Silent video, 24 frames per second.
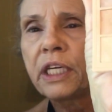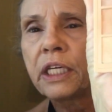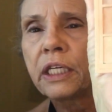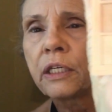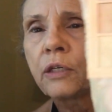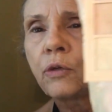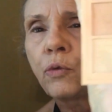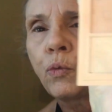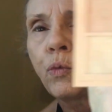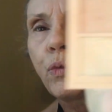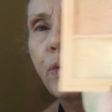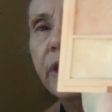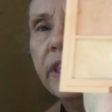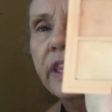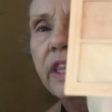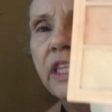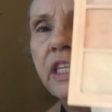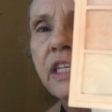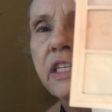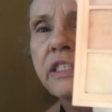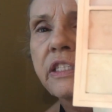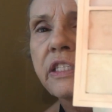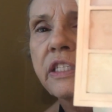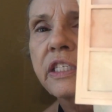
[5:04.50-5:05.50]
in with
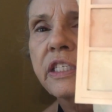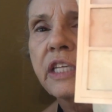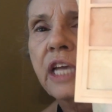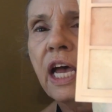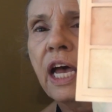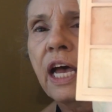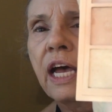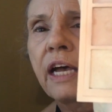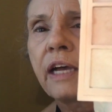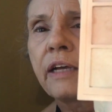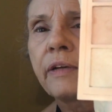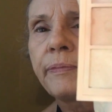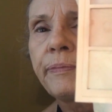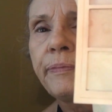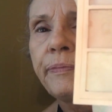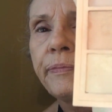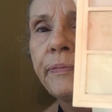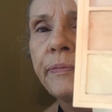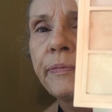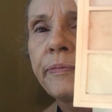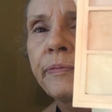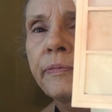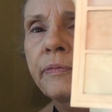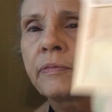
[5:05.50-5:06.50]
this
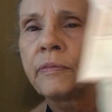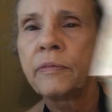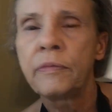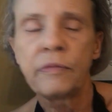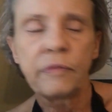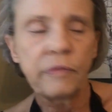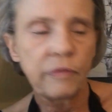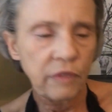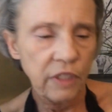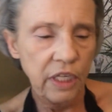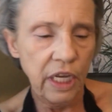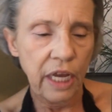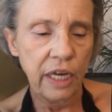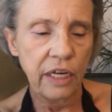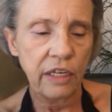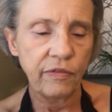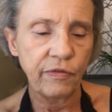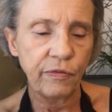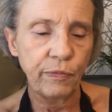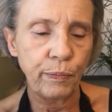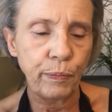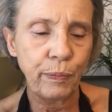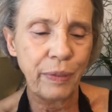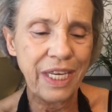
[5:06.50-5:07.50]
kind
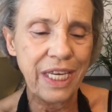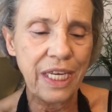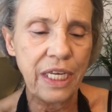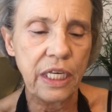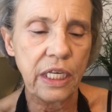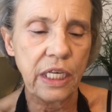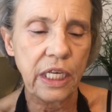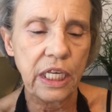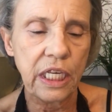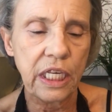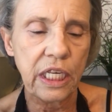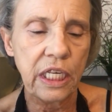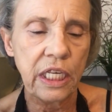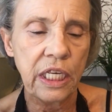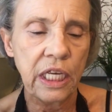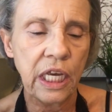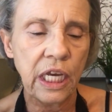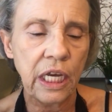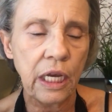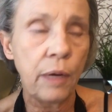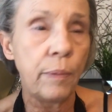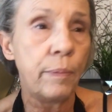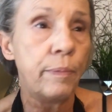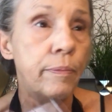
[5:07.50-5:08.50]
of pinky
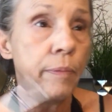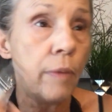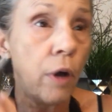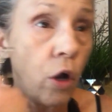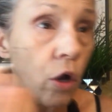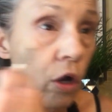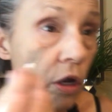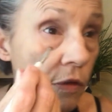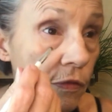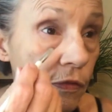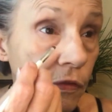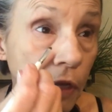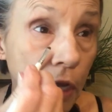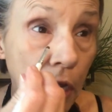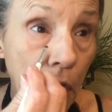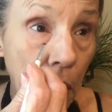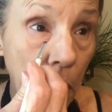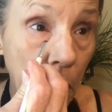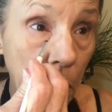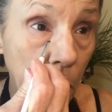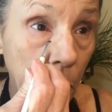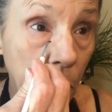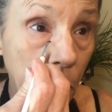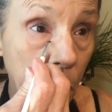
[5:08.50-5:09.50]
mauve
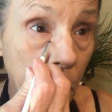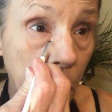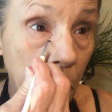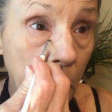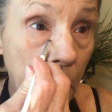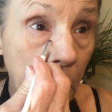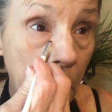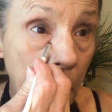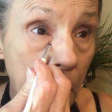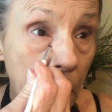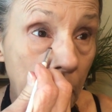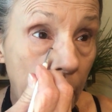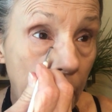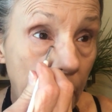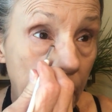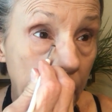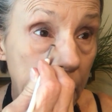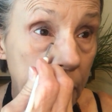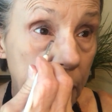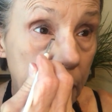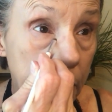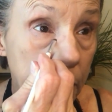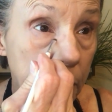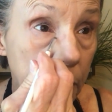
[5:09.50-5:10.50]
color. I
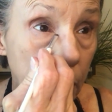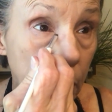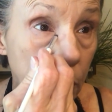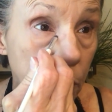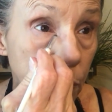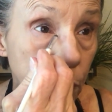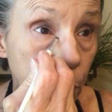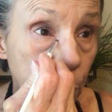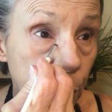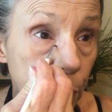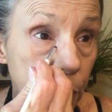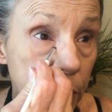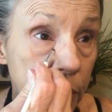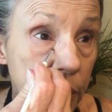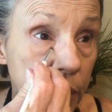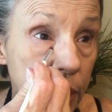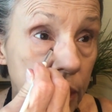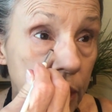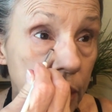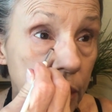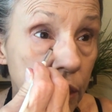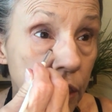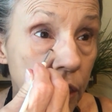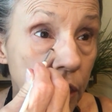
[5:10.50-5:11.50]
hit
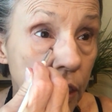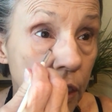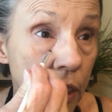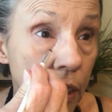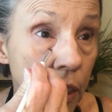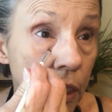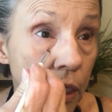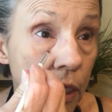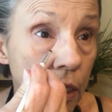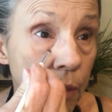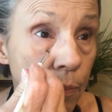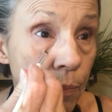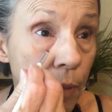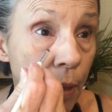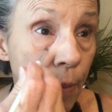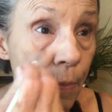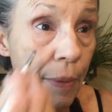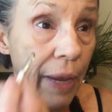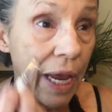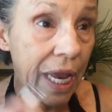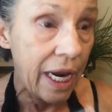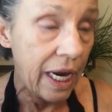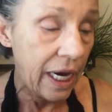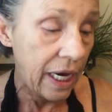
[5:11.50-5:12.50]
underneath my
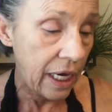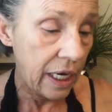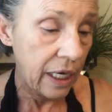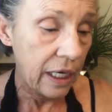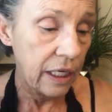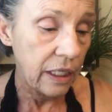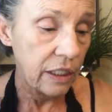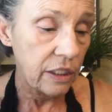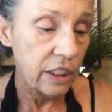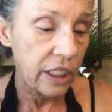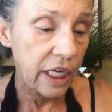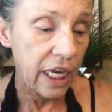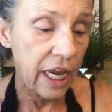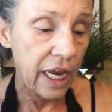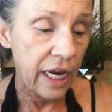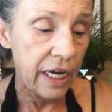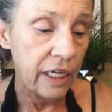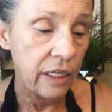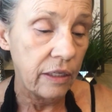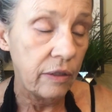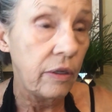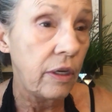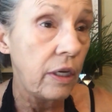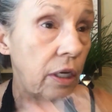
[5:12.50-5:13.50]
bag to kind
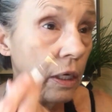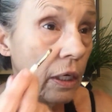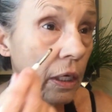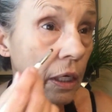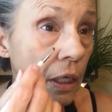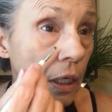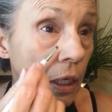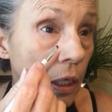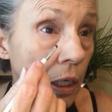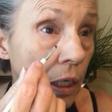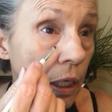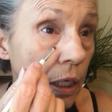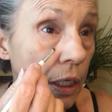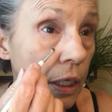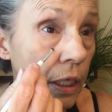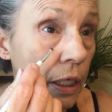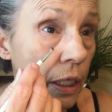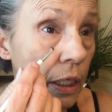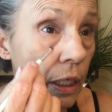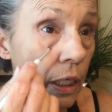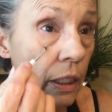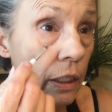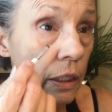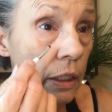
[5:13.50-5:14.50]
of
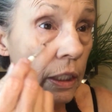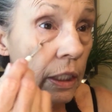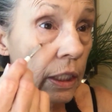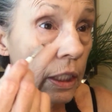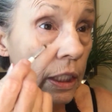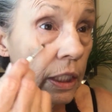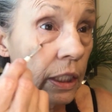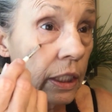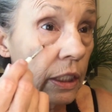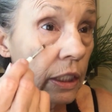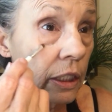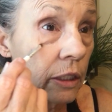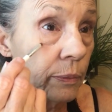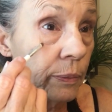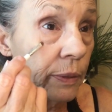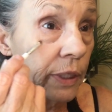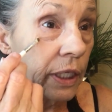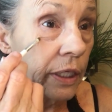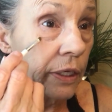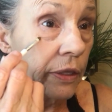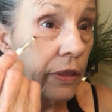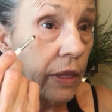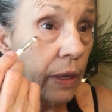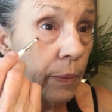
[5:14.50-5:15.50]
get a little
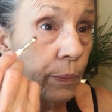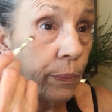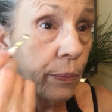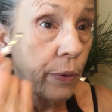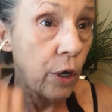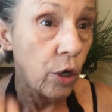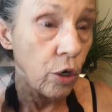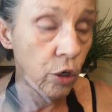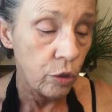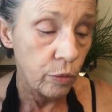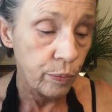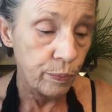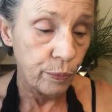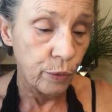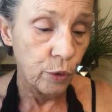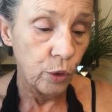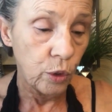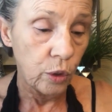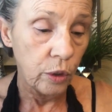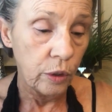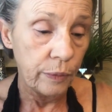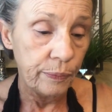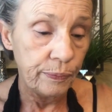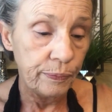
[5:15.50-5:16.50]
bit of that
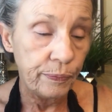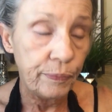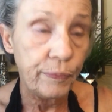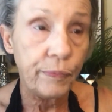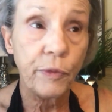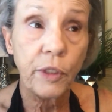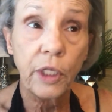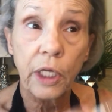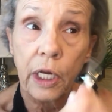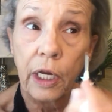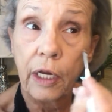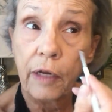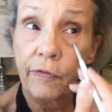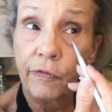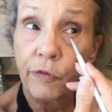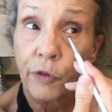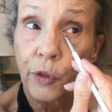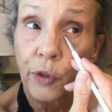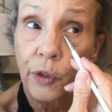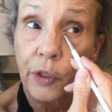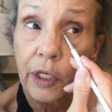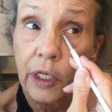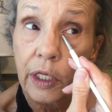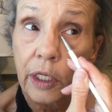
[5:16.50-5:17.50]
purple
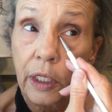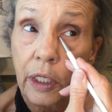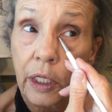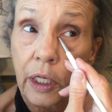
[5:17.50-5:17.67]
covered.